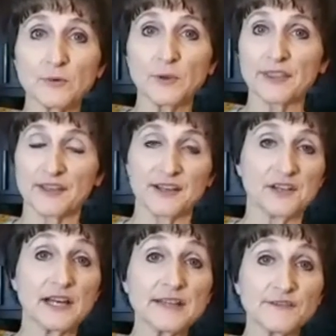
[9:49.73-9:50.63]
it with a
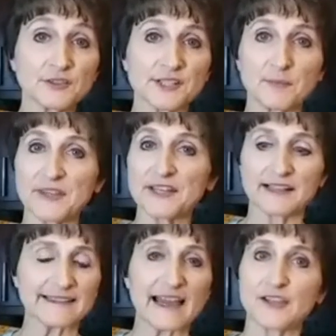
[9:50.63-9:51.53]
knife or something
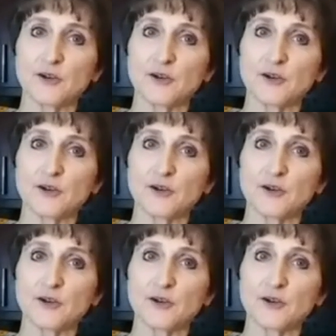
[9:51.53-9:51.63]
like that.